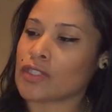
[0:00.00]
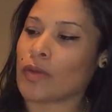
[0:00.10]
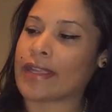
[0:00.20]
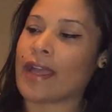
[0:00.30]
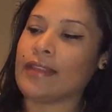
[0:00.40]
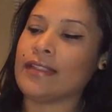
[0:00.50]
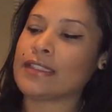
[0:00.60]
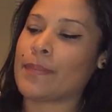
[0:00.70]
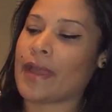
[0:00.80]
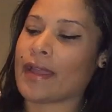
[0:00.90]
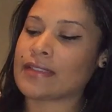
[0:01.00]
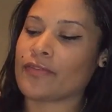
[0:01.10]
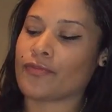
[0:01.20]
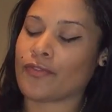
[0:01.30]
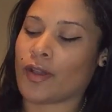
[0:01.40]
So I got these bags
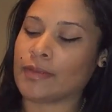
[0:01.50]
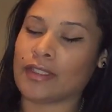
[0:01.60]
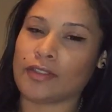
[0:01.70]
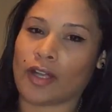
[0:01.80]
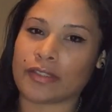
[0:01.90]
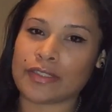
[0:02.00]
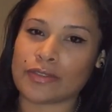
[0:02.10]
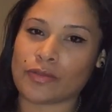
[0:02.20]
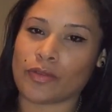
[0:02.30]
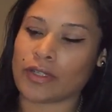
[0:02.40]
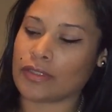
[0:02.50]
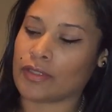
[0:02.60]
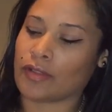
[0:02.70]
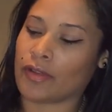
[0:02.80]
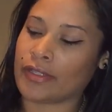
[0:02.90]
from the dollar store,
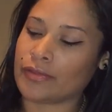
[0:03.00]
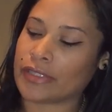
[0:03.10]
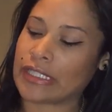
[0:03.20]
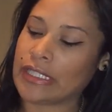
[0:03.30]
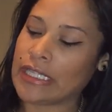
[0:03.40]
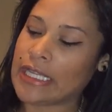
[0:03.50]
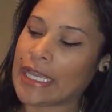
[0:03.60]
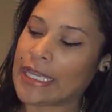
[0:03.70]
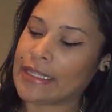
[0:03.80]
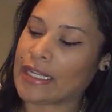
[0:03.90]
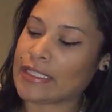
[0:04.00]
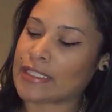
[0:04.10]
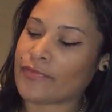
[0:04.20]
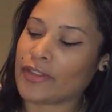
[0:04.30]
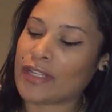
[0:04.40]
the Dollar Tree, and then I
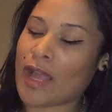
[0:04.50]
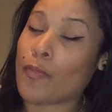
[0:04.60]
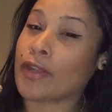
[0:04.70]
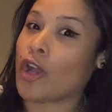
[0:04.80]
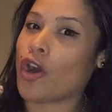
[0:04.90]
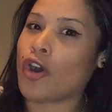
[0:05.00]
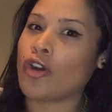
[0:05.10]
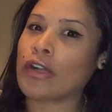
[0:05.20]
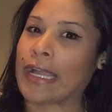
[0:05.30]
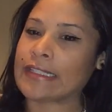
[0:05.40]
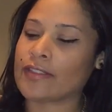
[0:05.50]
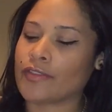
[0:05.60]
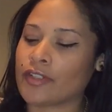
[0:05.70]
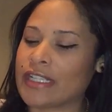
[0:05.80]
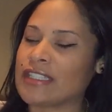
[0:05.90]
just filled it up with all kinds
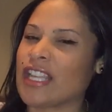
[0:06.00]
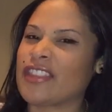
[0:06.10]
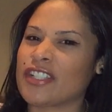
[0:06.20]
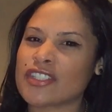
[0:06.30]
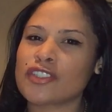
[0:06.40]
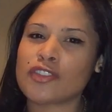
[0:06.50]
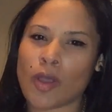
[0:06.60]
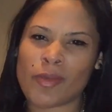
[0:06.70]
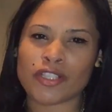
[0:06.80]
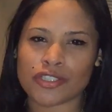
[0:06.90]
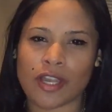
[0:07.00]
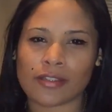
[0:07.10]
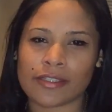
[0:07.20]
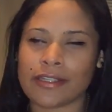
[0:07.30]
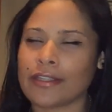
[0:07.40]
of goodies. There's so much
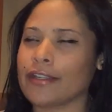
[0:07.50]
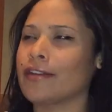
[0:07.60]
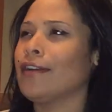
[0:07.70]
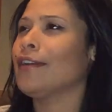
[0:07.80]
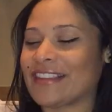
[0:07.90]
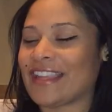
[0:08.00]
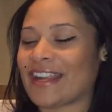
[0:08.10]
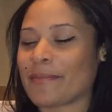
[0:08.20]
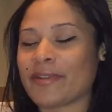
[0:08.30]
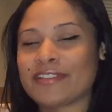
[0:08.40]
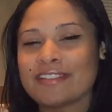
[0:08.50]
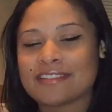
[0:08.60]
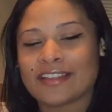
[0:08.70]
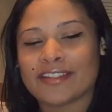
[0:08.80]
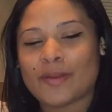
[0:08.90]
chocolate in here. Then I put
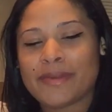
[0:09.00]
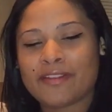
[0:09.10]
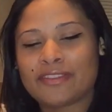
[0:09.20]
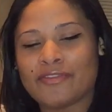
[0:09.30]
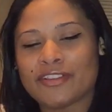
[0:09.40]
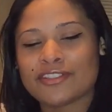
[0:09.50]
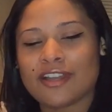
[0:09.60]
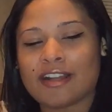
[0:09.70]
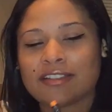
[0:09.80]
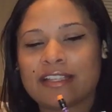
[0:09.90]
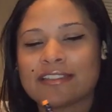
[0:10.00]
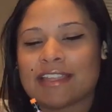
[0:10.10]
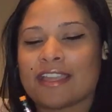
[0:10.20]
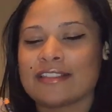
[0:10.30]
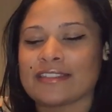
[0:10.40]
just a little bit of different chocolates
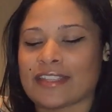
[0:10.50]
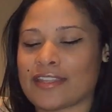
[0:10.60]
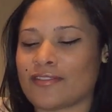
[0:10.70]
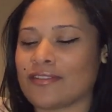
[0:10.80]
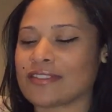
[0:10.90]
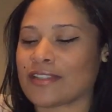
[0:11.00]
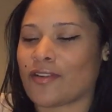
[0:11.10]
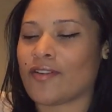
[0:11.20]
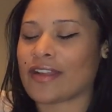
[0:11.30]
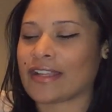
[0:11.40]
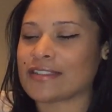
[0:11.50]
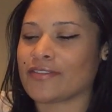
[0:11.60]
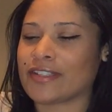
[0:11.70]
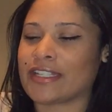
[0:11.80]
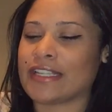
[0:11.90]
and Skittles and all kinds
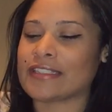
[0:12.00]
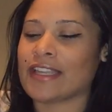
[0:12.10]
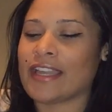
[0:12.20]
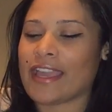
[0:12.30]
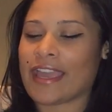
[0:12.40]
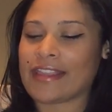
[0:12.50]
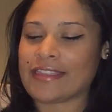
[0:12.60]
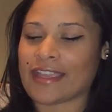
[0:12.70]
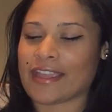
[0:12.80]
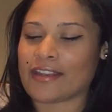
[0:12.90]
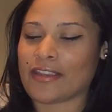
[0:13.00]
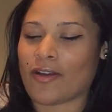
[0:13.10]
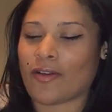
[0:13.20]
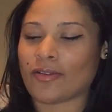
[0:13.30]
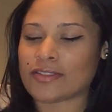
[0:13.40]
of goodies, and then
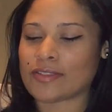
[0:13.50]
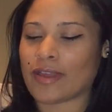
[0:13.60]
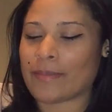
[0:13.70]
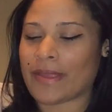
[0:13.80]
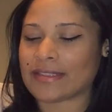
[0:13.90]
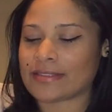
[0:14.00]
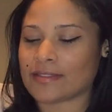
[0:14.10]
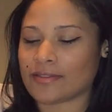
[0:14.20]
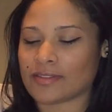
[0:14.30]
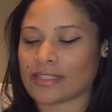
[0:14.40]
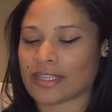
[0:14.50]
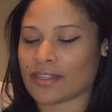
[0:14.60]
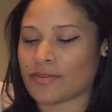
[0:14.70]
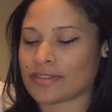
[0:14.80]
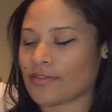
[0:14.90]
also a pencil so they
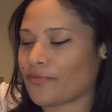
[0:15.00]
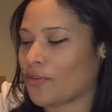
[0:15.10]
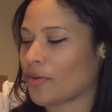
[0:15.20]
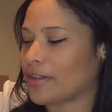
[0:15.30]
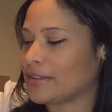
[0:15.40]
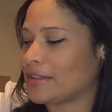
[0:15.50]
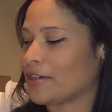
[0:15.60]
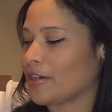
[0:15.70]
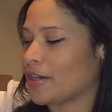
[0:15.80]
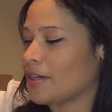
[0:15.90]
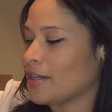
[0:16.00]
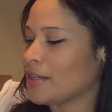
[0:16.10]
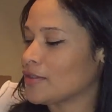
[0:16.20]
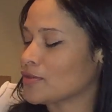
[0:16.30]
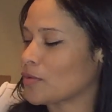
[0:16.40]
can use it for their
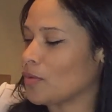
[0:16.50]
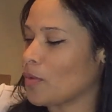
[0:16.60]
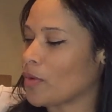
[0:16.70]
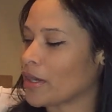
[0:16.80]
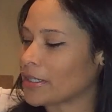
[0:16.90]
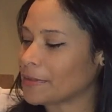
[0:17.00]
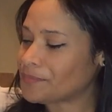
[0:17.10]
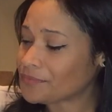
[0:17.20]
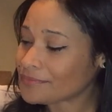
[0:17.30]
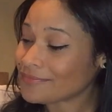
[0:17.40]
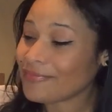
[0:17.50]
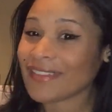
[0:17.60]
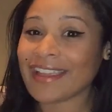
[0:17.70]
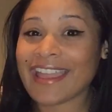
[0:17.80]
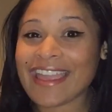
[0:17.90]
schoolwork.
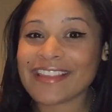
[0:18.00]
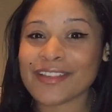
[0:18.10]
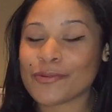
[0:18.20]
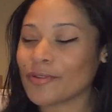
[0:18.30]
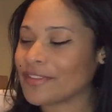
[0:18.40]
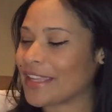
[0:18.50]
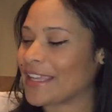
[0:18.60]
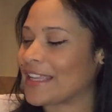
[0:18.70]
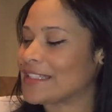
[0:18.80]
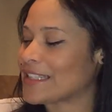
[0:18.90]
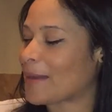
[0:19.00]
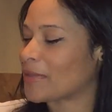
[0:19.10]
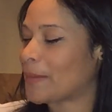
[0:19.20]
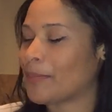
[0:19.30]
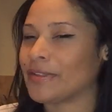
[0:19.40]
And the cool thing is I'm
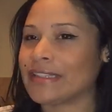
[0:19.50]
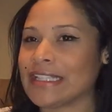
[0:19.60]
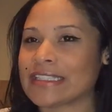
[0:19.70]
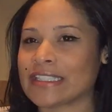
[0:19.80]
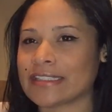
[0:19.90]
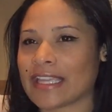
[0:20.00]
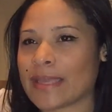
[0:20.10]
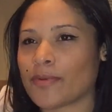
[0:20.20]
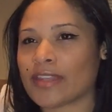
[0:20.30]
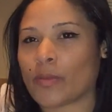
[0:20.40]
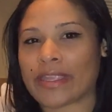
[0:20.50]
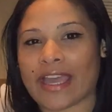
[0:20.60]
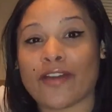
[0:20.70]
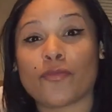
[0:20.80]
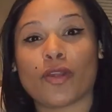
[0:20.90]
gonna put this in a table that we
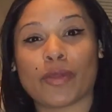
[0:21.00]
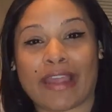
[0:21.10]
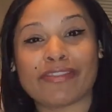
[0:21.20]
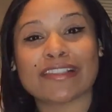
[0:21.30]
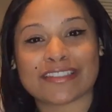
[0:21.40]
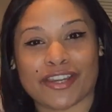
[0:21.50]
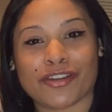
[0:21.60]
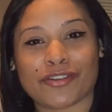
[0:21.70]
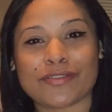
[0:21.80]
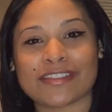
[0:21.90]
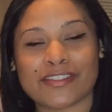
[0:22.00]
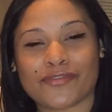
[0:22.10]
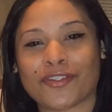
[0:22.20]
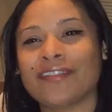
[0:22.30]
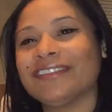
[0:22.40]
have where we have the scarecrows in the
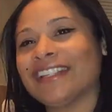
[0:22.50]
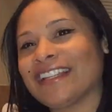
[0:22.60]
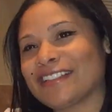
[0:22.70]
front.